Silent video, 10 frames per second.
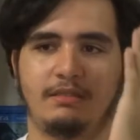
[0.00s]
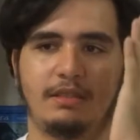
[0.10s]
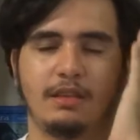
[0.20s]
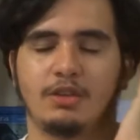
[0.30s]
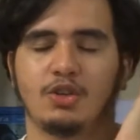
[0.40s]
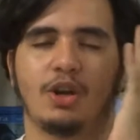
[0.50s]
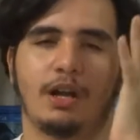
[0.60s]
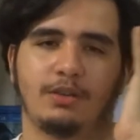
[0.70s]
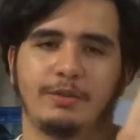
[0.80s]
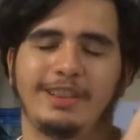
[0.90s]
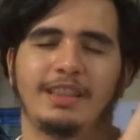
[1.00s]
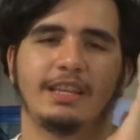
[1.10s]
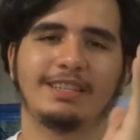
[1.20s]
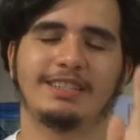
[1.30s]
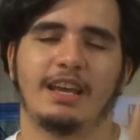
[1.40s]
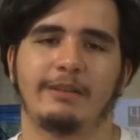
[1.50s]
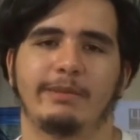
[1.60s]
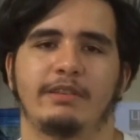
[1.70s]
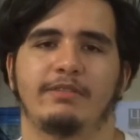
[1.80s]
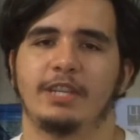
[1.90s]
interact with this side of
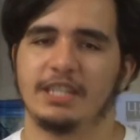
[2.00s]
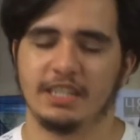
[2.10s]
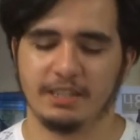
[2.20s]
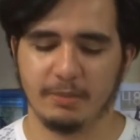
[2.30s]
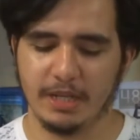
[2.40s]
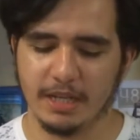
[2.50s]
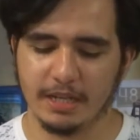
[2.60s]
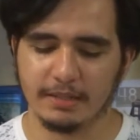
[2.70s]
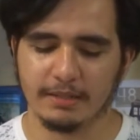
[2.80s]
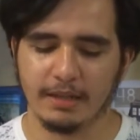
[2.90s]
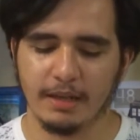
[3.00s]
my face, it's because